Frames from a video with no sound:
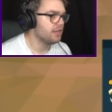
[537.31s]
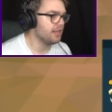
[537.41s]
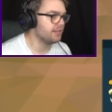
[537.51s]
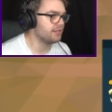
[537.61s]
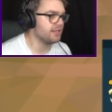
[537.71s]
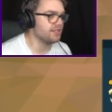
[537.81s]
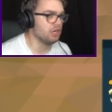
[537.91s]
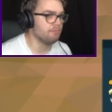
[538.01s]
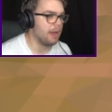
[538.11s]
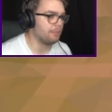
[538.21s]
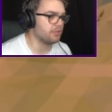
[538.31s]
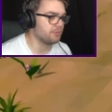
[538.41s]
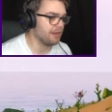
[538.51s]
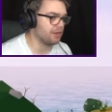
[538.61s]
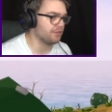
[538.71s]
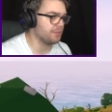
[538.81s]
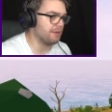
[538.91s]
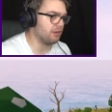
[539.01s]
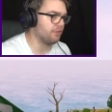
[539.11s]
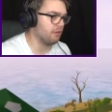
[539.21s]
There's no map to speak of, so I'm
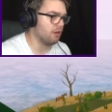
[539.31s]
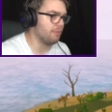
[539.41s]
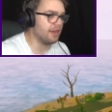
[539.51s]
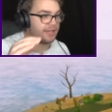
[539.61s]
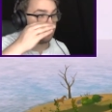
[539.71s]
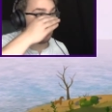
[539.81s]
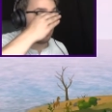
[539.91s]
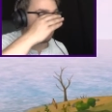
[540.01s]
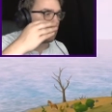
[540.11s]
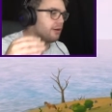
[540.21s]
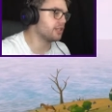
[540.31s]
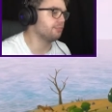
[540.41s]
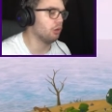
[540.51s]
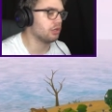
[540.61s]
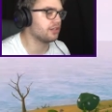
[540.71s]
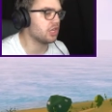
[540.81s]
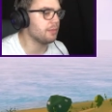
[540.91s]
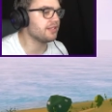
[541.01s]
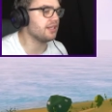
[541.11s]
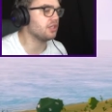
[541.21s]
never going to find my way back here. But I'm going to go exploring. There's got to
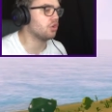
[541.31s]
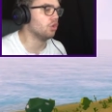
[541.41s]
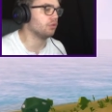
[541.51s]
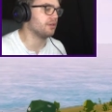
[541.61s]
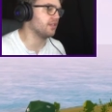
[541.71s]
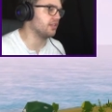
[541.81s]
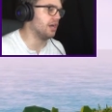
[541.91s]
be something cooler on this